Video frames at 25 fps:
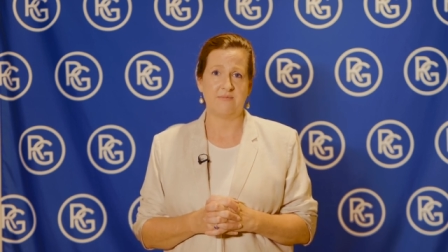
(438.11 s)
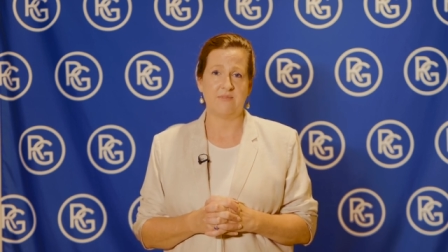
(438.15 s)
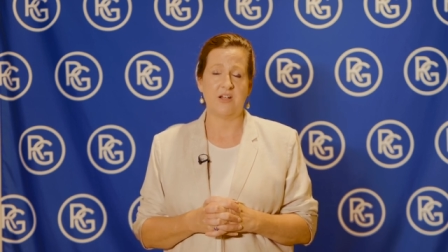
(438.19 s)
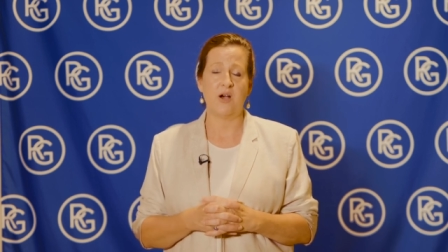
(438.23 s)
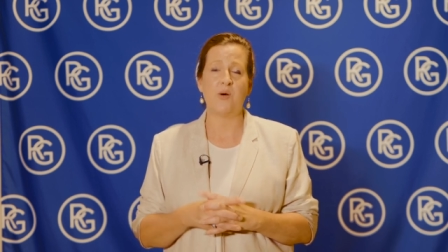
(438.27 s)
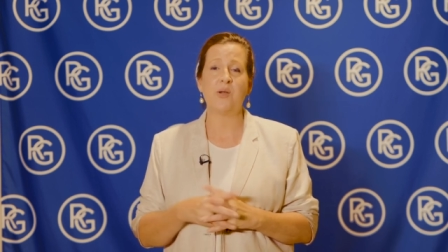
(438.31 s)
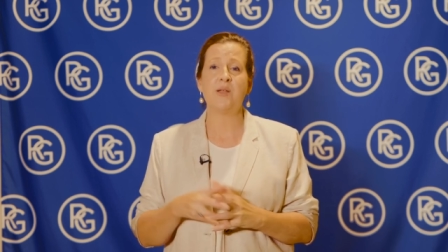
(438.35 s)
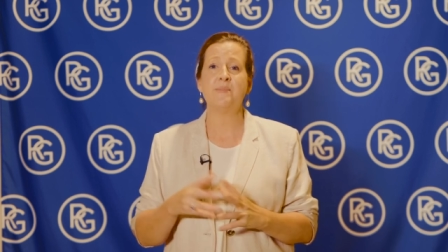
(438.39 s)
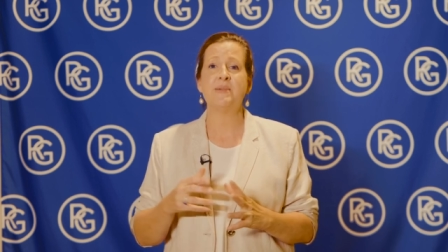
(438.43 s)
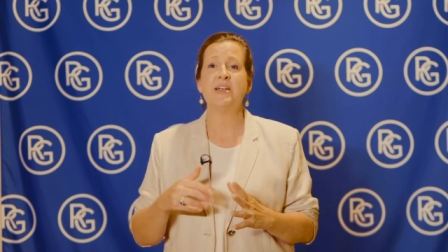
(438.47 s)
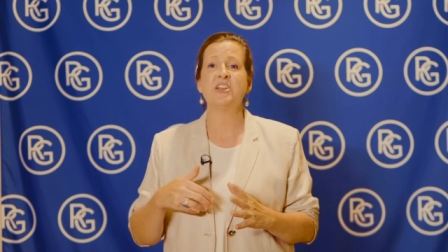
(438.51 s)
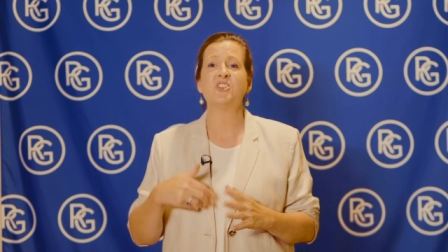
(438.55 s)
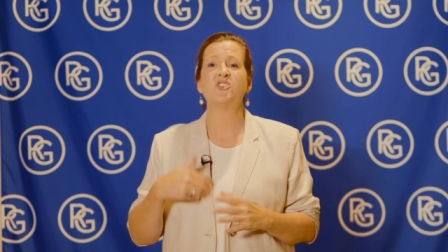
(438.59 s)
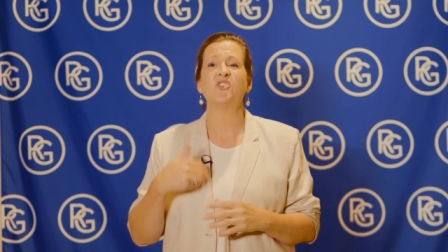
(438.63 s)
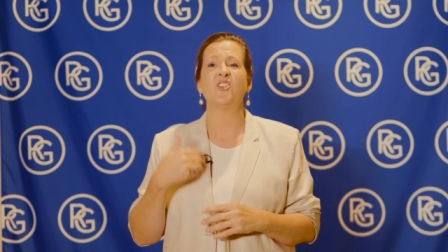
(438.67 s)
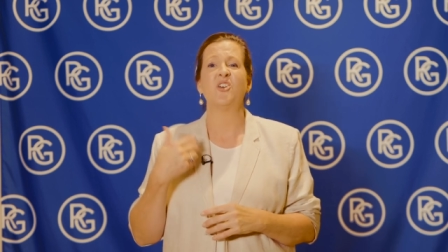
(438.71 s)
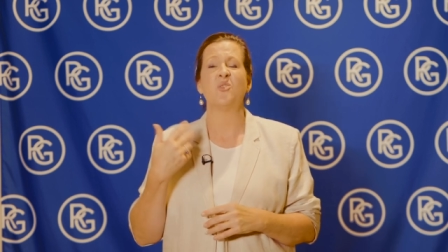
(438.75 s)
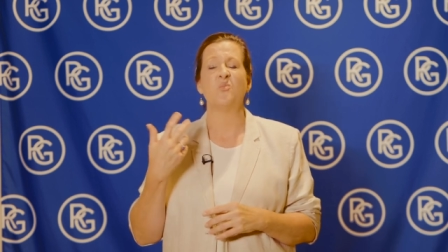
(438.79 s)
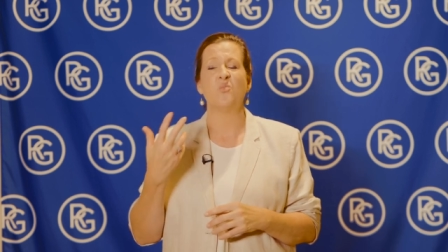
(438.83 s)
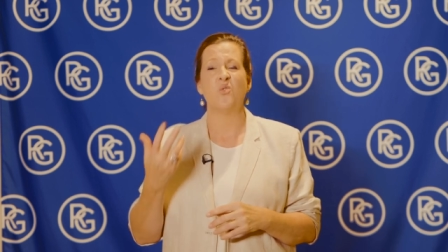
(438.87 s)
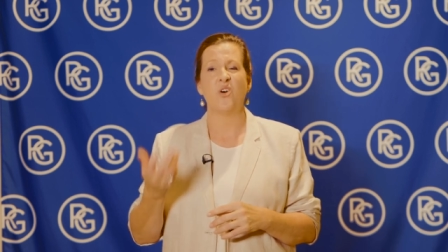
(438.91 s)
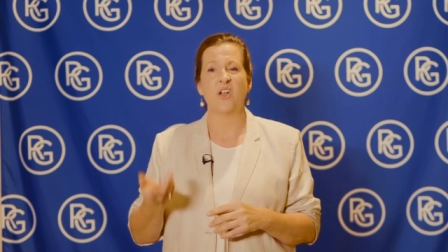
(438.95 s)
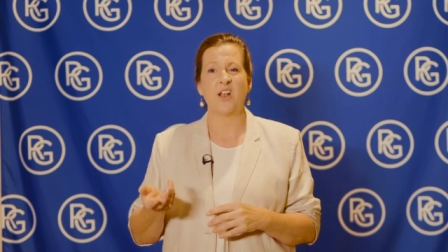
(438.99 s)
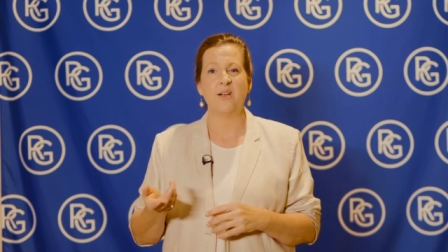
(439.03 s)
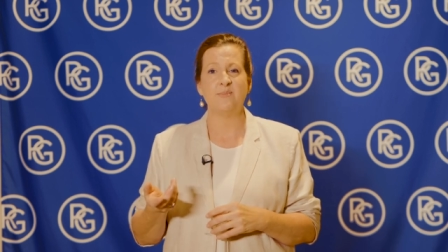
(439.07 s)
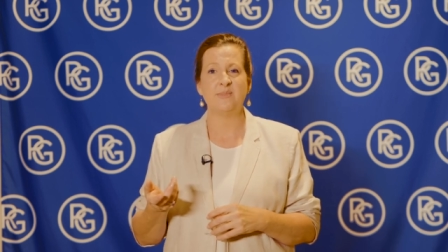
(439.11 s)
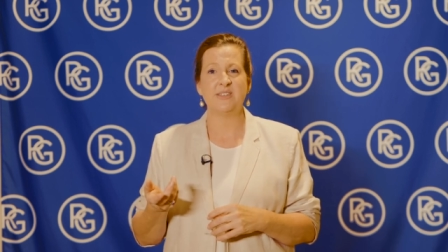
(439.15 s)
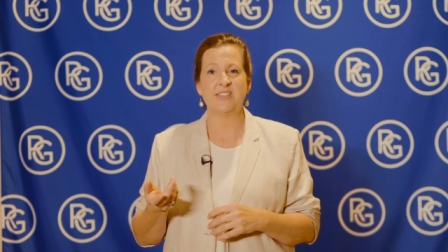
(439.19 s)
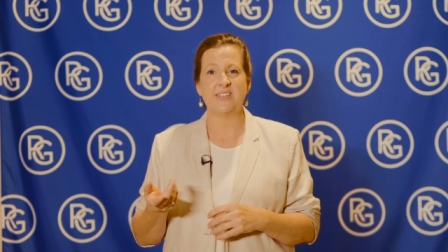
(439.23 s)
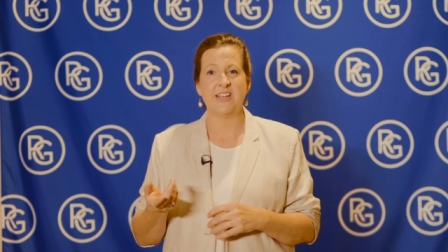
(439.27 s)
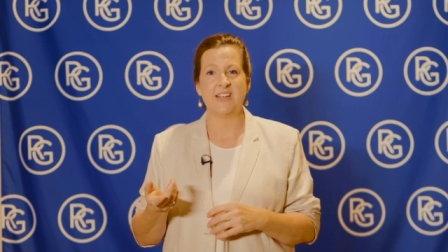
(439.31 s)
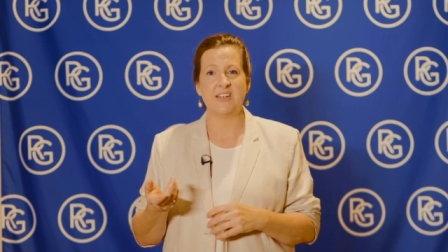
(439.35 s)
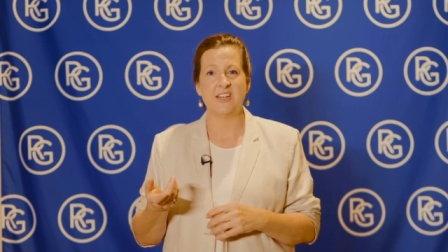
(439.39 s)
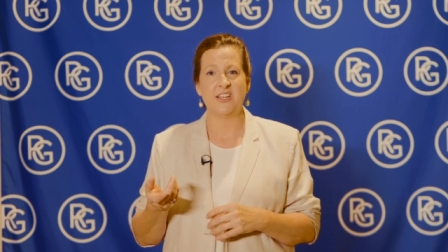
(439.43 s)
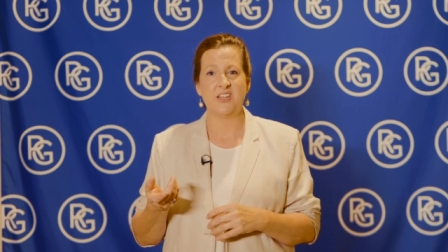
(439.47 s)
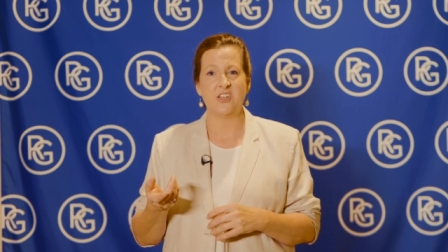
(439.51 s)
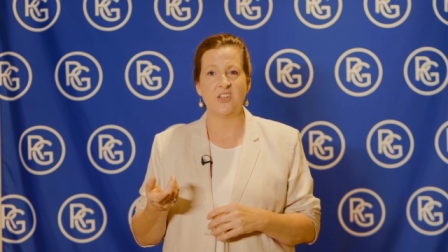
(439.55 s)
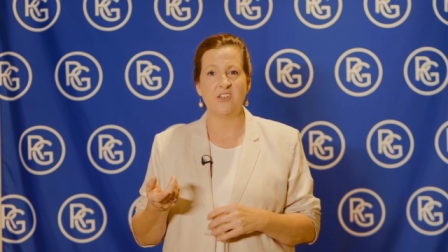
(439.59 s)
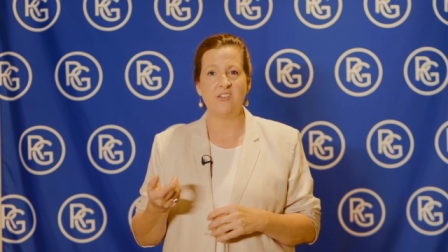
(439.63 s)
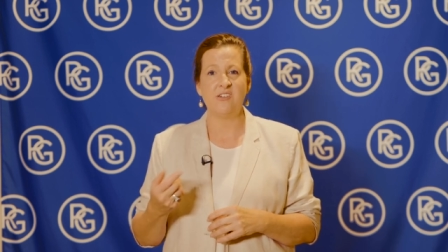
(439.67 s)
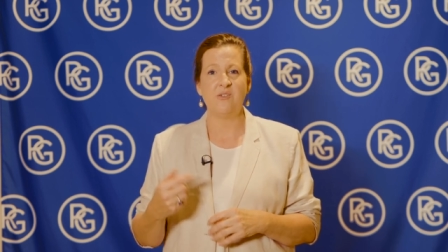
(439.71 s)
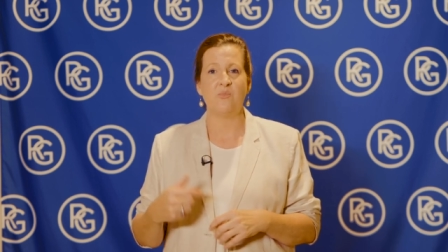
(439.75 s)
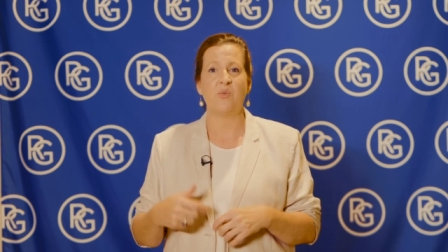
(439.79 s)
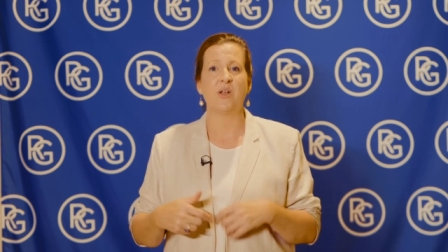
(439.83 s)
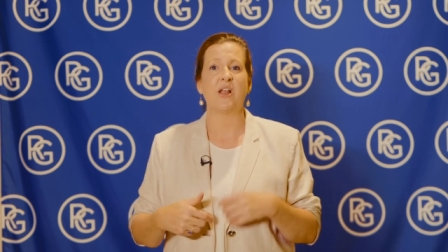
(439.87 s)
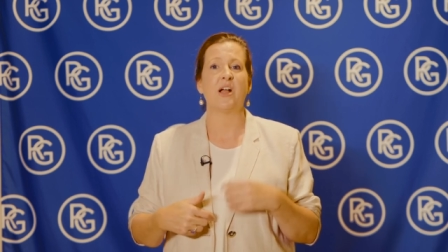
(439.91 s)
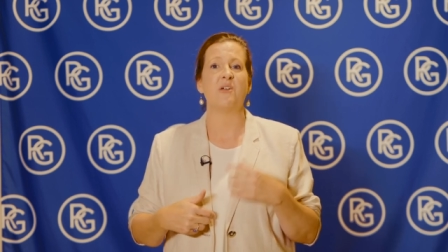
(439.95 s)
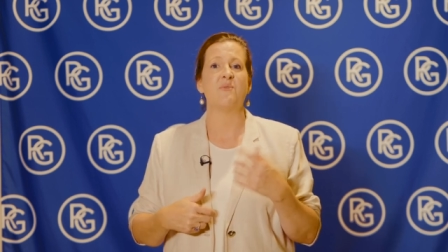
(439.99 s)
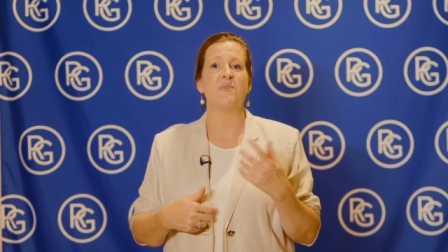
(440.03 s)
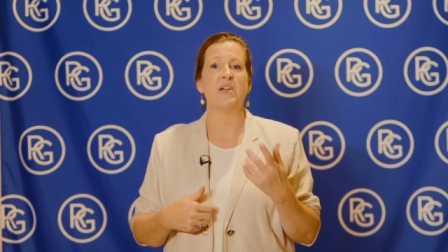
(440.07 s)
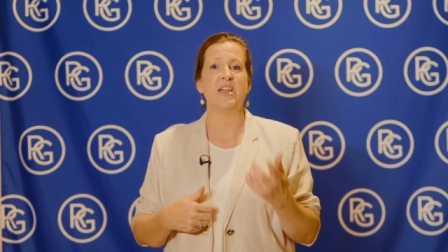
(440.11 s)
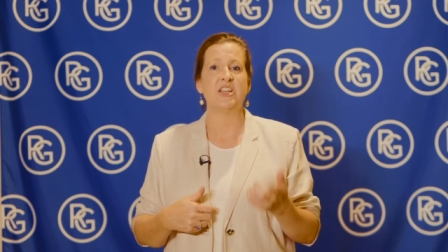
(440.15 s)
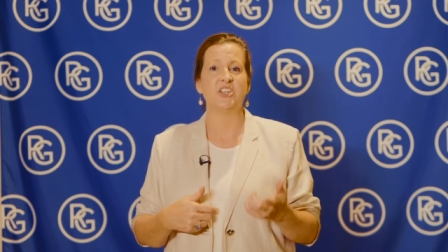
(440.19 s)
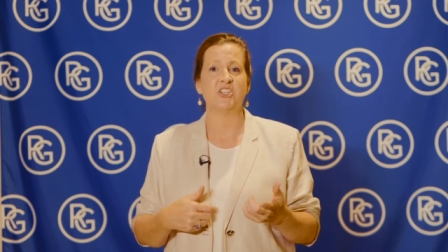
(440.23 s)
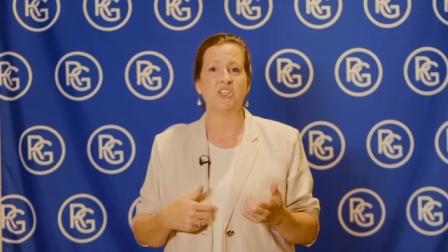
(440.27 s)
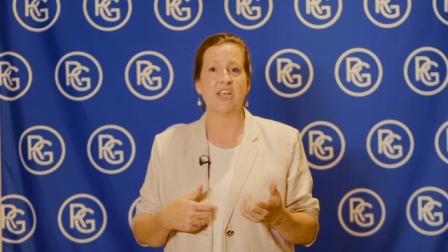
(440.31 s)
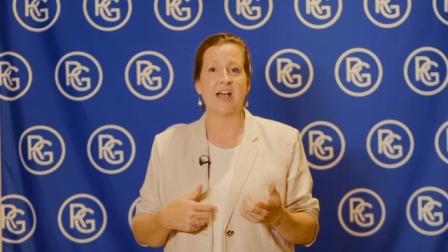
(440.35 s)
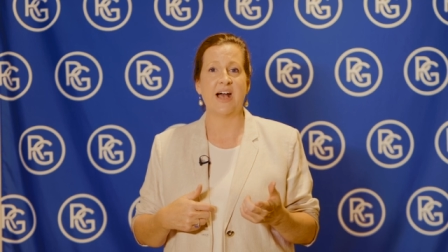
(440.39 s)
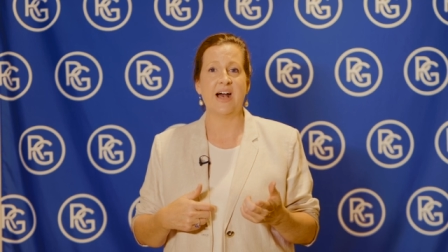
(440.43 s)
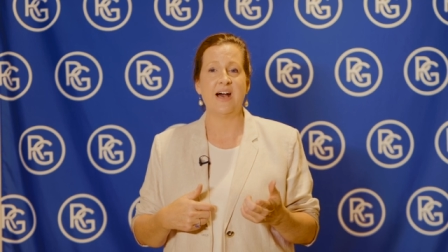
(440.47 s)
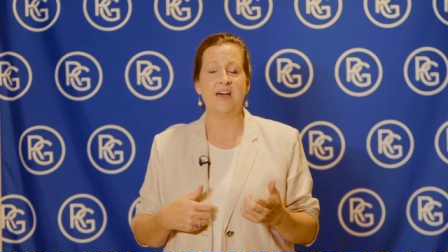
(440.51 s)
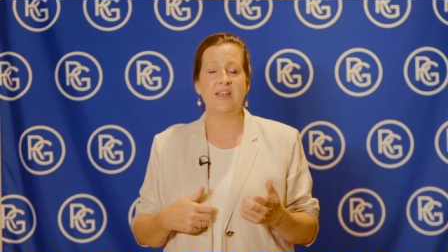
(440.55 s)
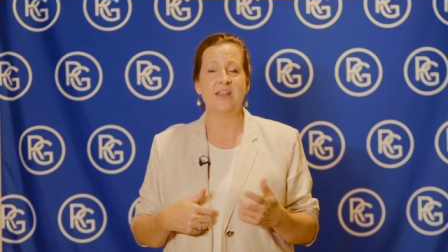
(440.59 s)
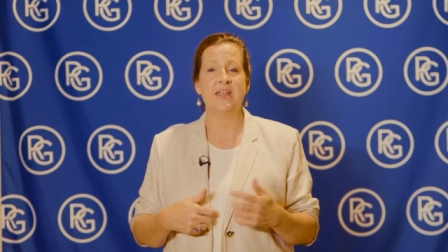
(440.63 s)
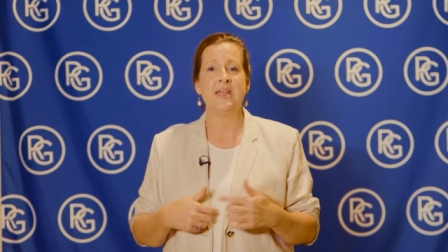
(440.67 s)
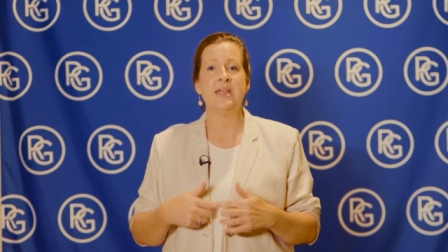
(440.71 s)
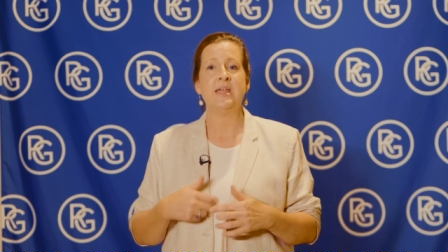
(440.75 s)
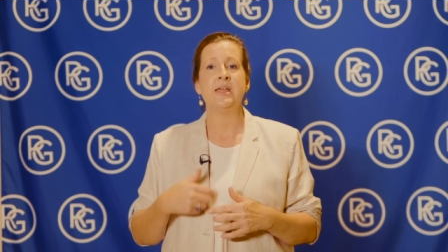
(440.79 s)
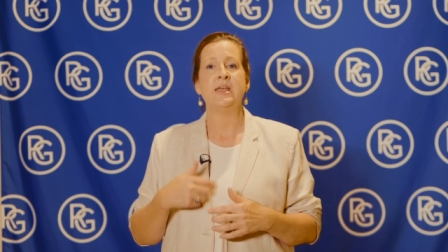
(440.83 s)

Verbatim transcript: I want to make sure that what I'm sending you when I reach out